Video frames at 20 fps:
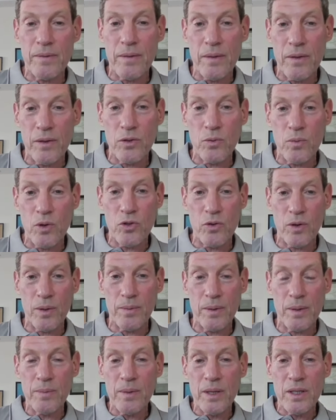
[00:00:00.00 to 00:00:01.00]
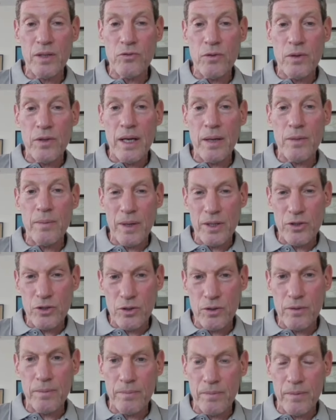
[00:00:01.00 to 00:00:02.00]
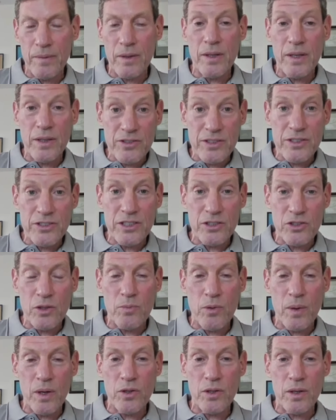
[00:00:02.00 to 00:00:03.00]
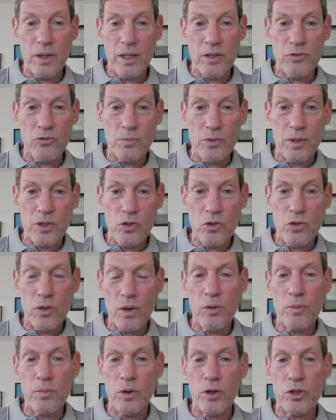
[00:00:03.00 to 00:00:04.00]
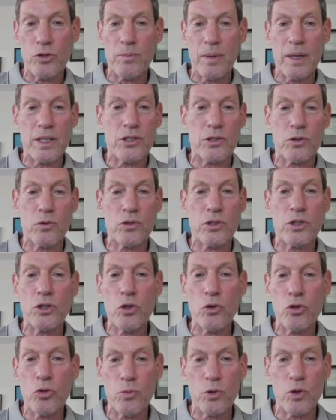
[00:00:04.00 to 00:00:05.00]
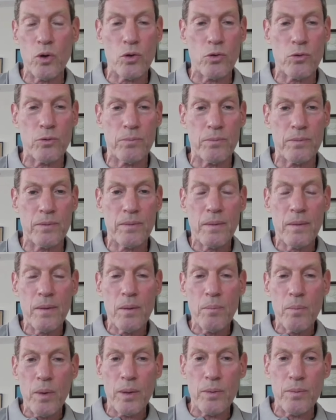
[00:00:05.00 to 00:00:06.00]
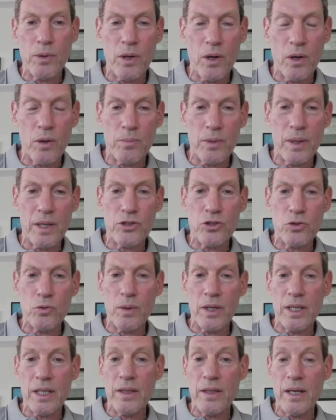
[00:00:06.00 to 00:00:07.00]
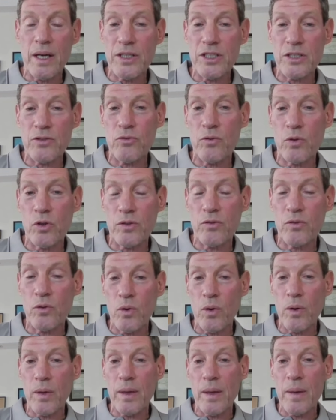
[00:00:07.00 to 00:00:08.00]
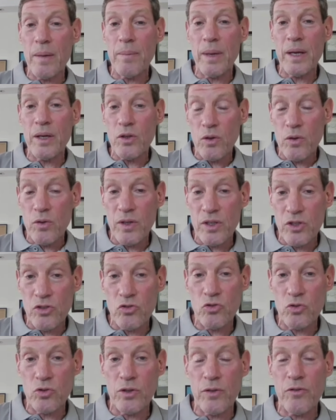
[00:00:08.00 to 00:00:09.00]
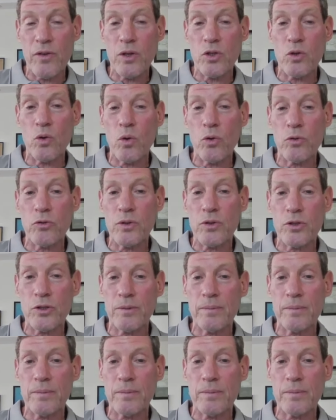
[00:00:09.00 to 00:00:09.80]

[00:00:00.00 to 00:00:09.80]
What do I mean by for that matter? He is his senior partner, and for Ben-Gurion, Berl's passing was a huge blow. When Berl passed away in 1944, Ben-Gurion truly felt orphaned.